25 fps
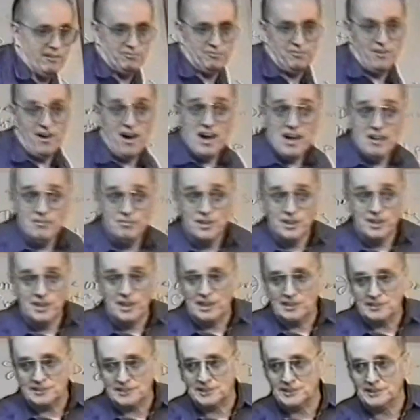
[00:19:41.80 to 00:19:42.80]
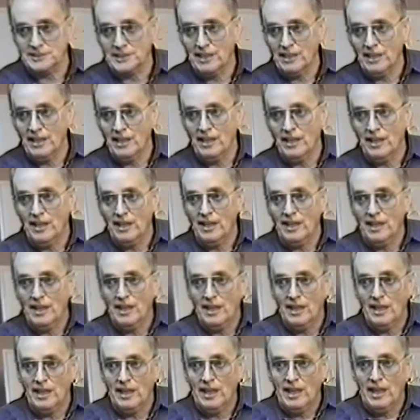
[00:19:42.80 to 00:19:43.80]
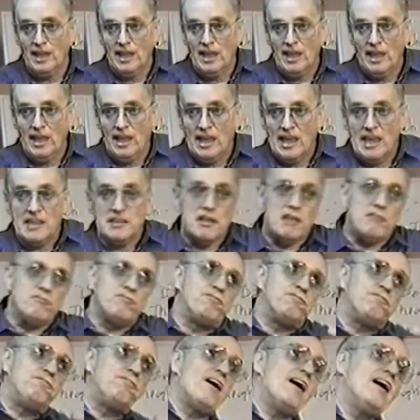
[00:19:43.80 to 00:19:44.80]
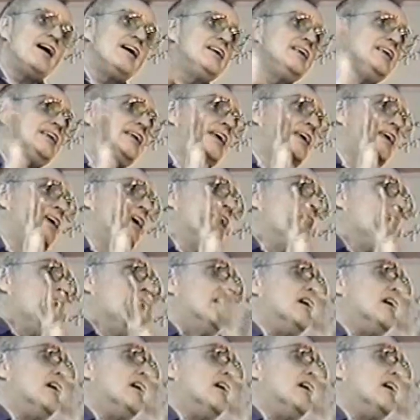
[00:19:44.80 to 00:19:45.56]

get involved in this. And then finally,